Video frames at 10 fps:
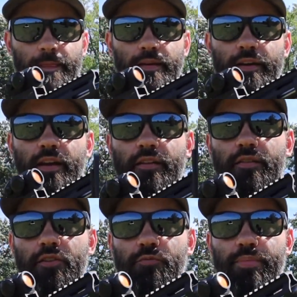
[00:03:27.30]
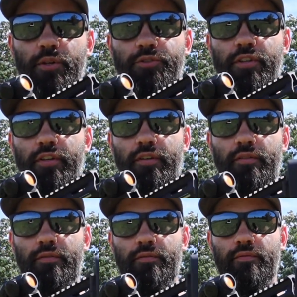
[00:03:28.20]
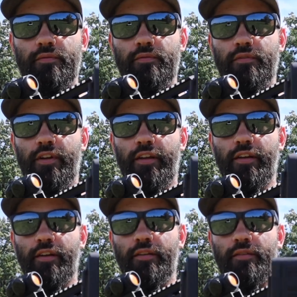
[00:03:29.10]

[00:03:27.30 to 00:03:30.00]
again, is built in right here,